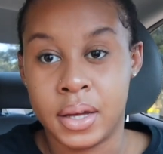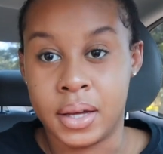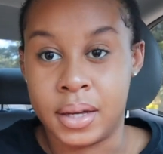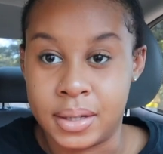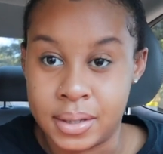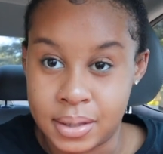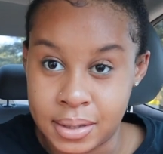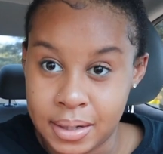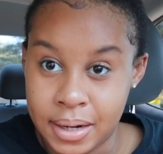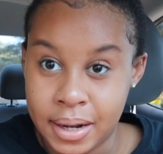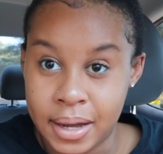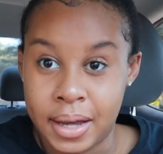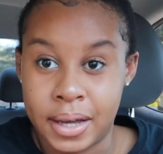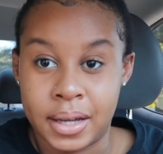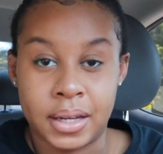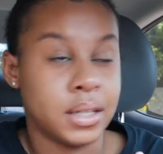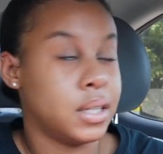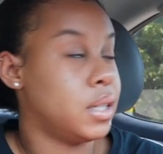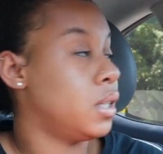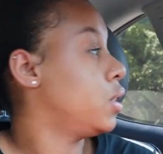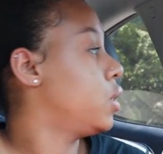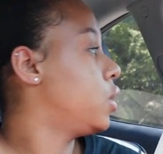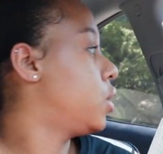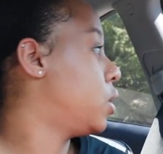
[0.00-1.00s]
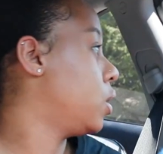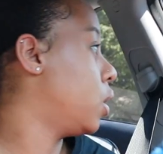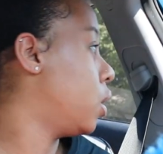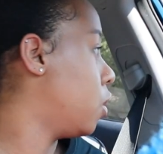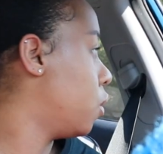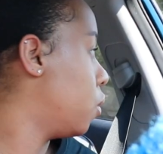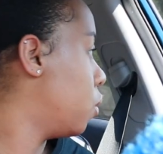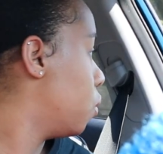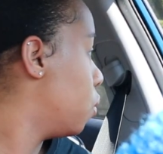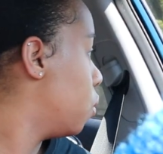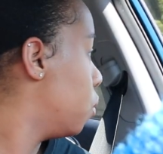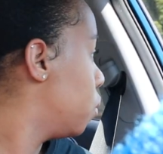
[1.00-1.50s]
It's Nyala.
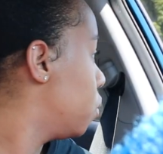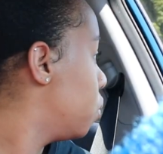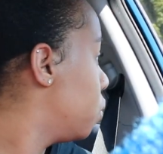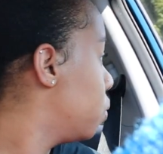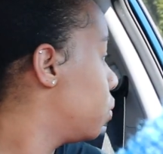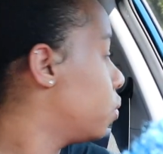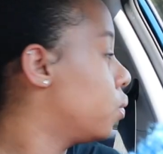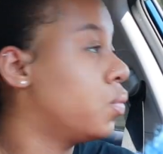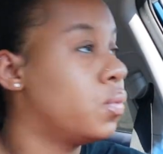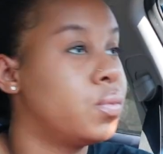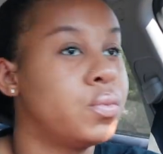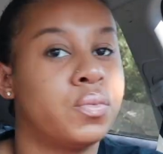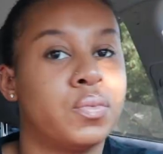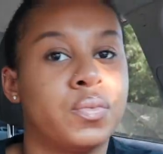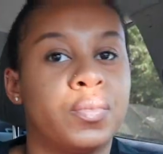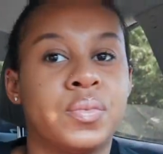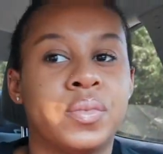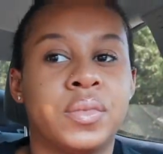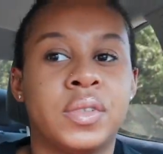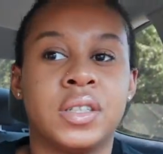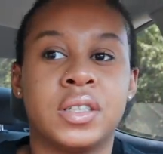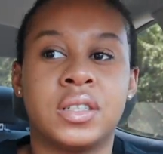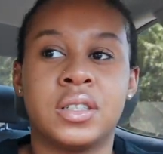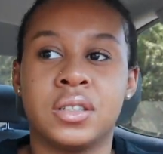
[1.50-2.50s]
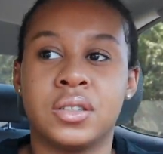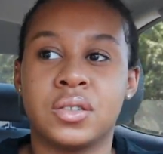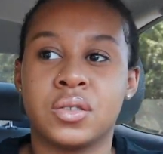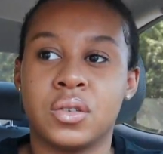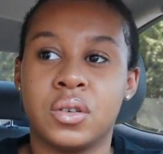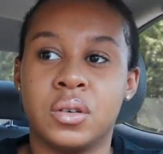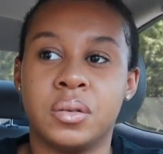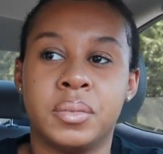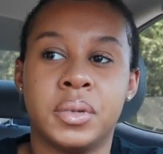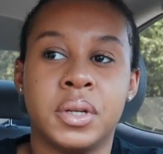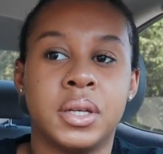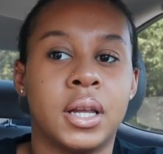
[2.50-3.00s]
So this is
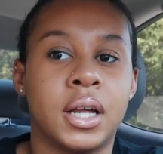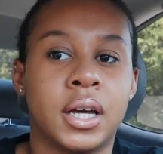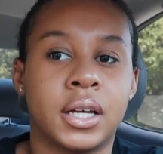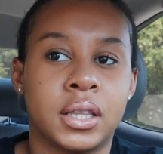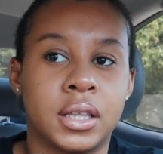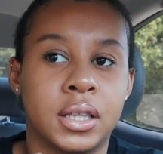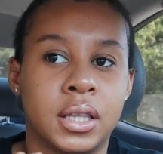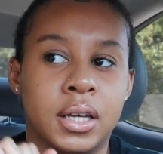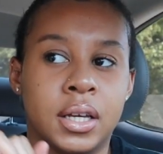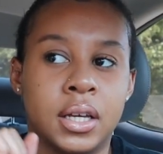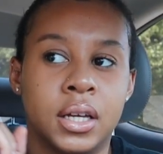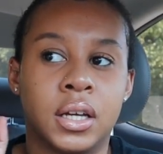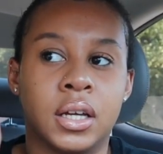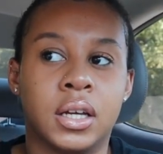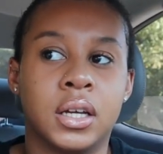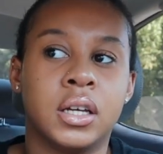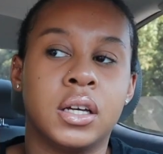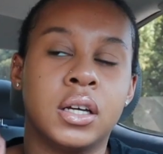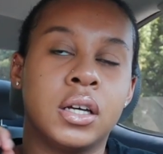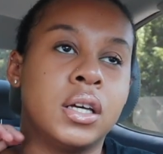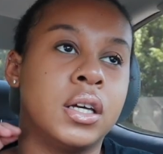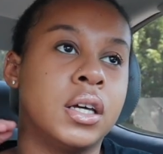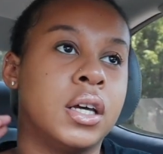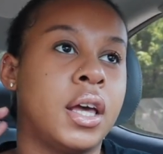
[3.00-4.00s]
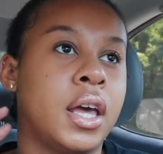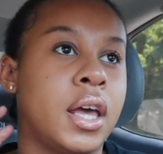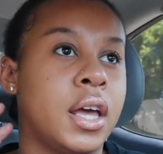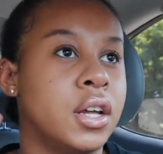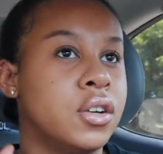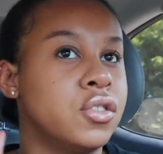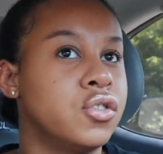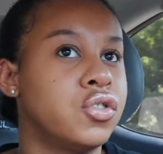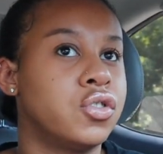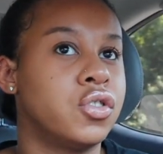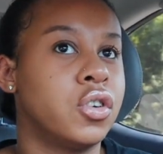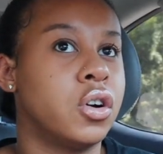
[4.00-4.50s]
gonna be like the
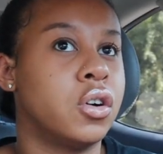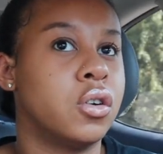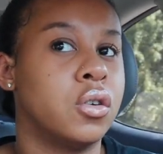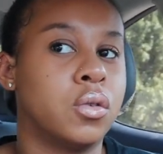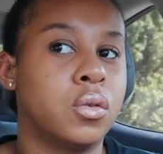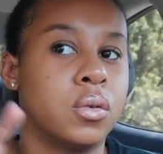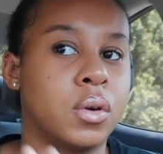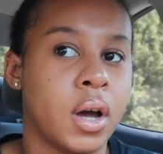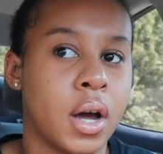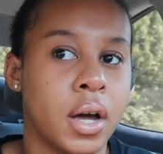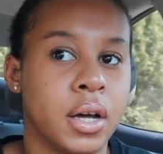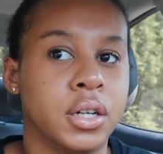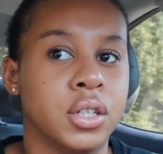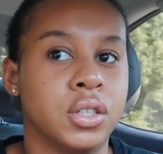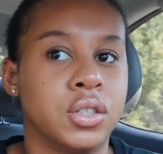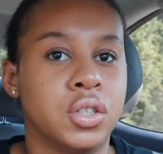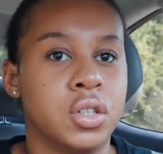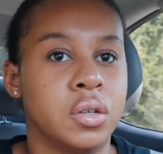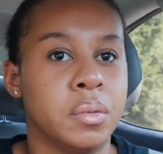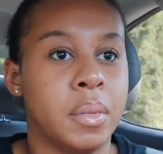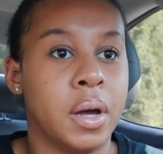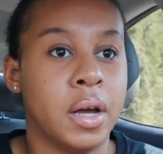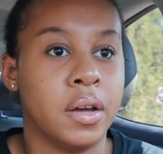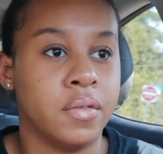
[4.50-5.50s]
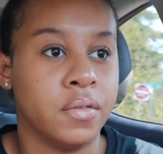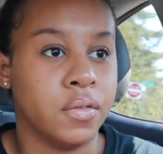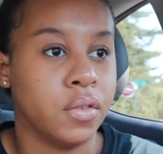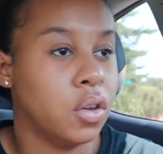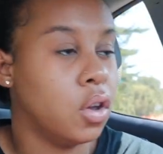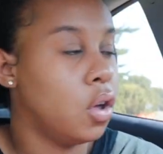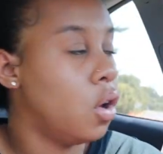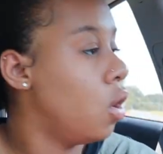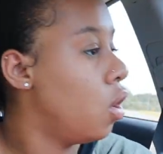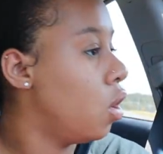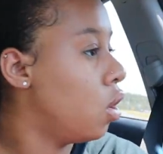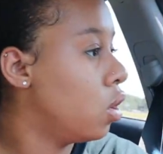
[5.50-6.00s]
intro kind of to my
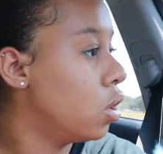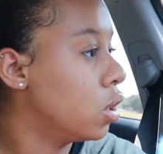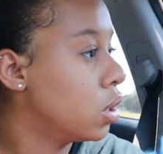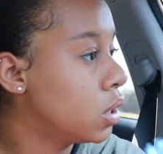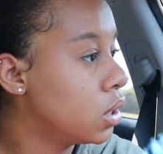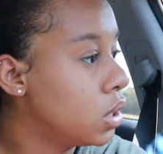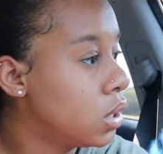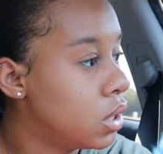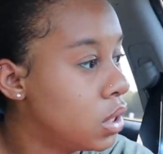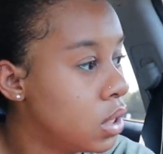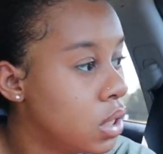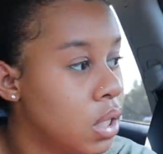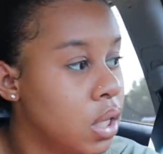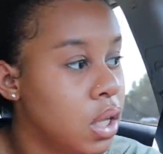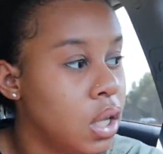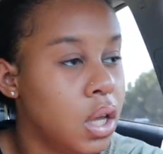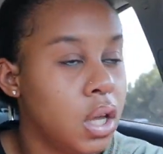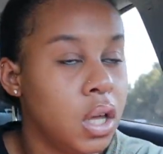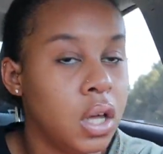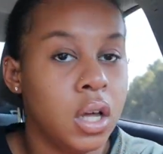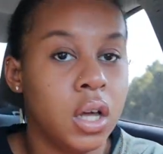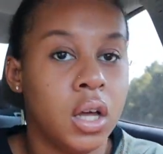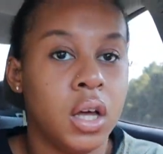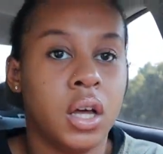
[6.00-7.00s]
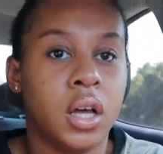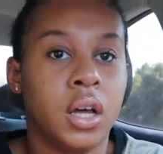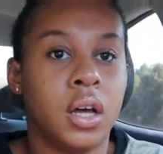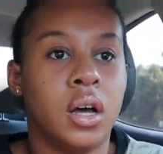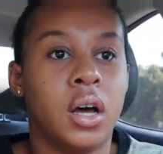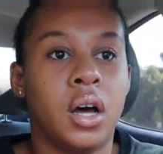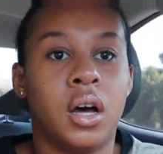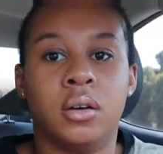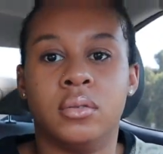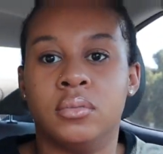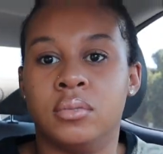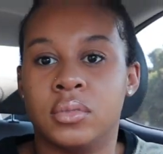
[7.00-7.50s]
vlogs.
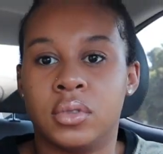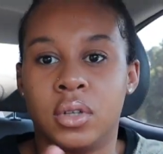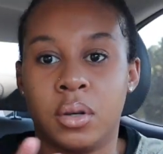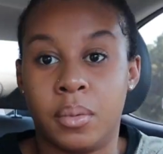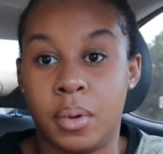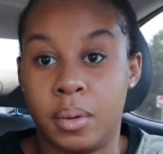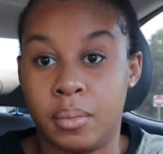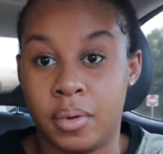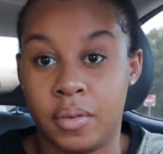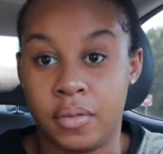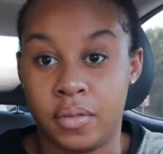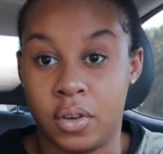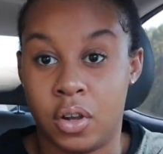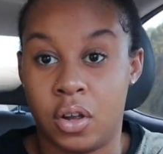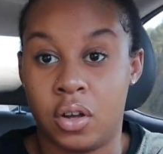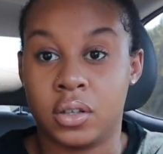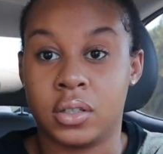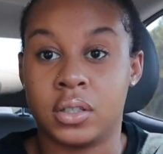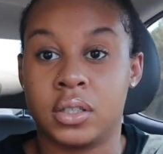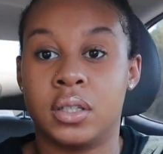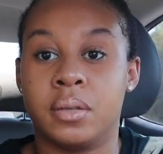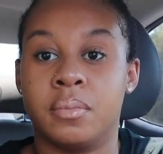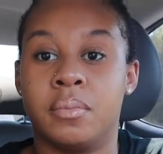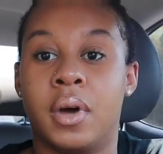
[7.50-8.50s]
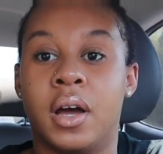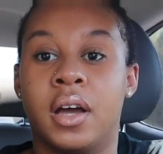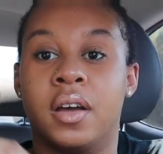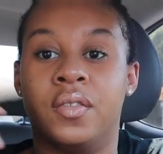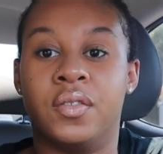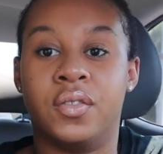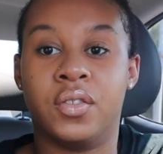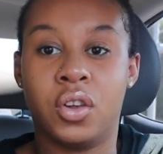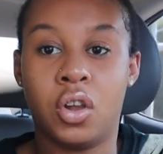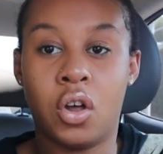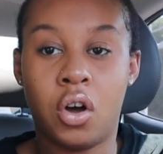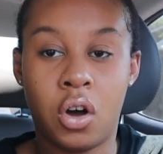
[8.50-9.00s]
My
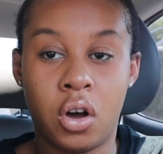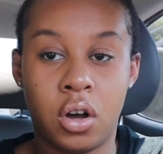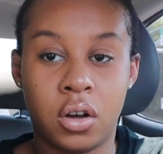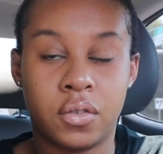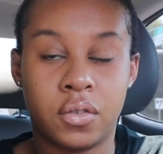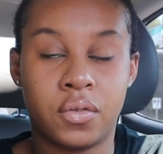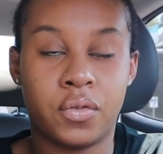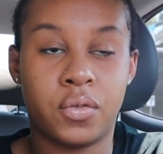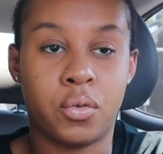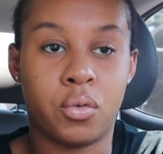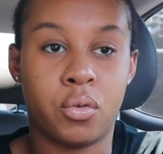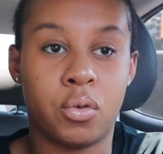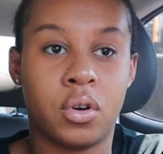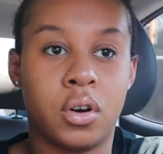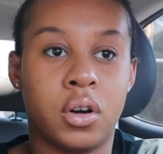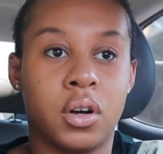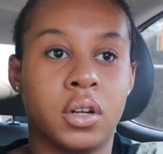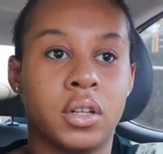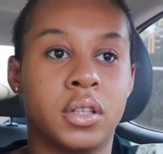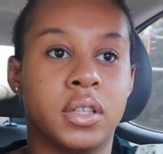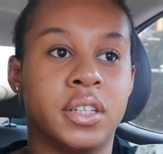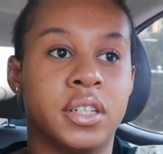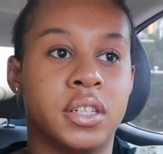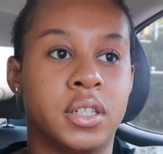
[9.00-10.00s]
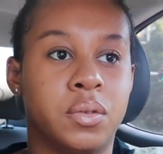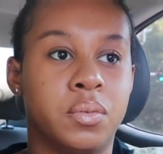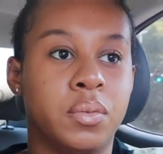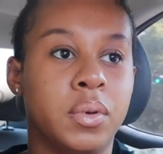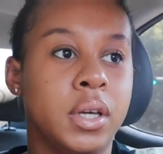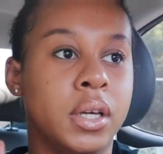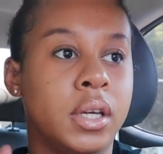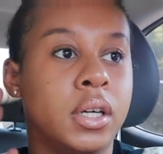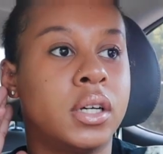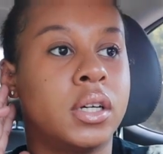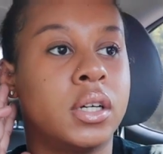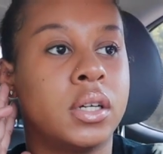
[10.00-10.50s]
vlog for this
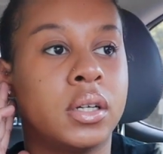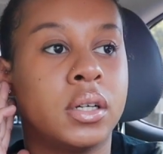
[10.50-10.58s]
week.